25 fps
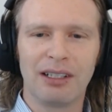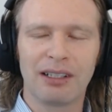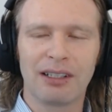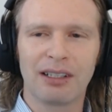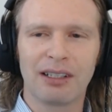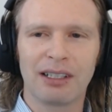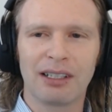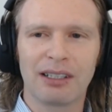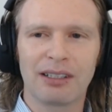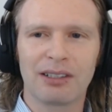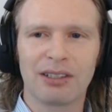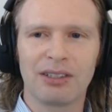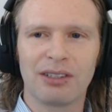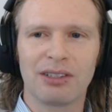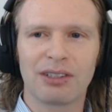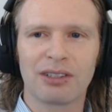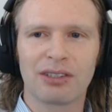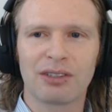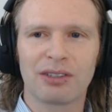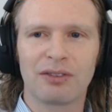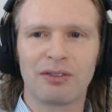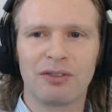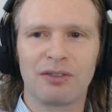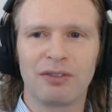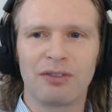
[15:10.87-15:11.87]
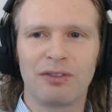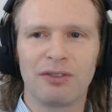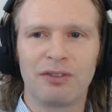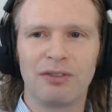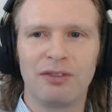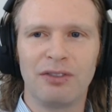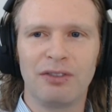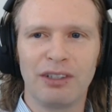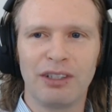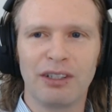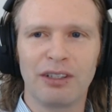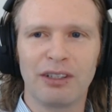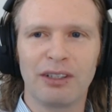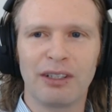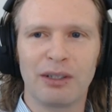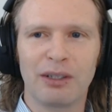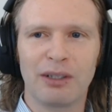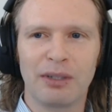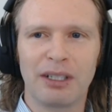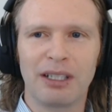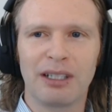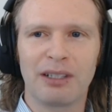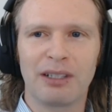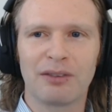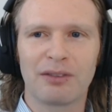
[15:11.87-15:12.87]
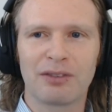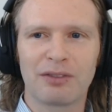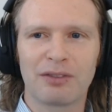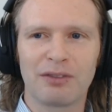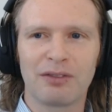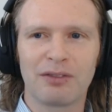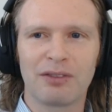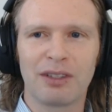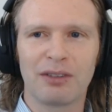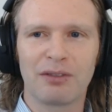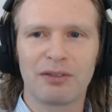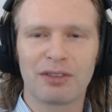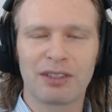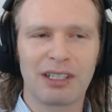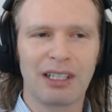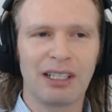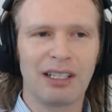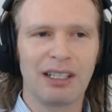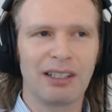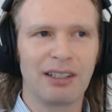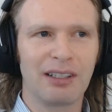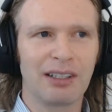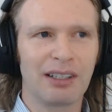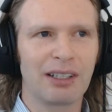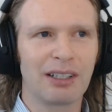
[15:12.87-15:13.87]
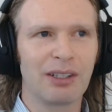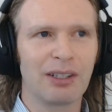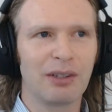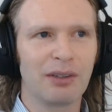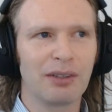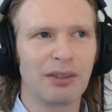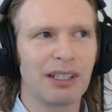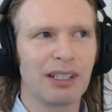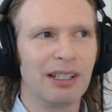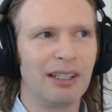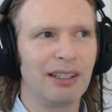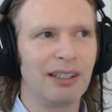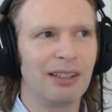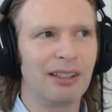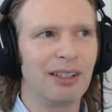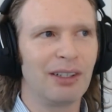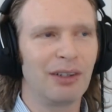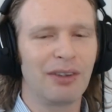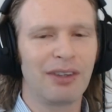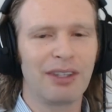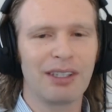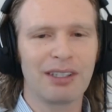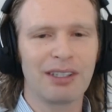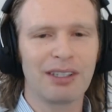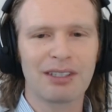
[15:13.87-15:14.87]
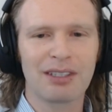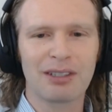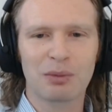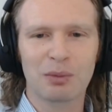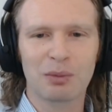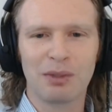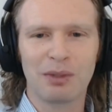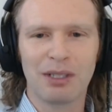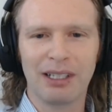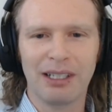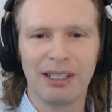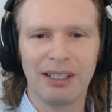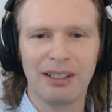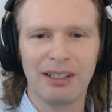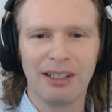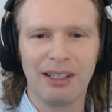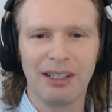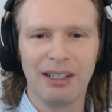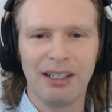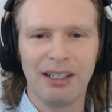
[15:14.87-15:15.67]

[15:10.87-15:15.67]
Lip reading: like to just figure out a way of saying like, okay, you know, this is why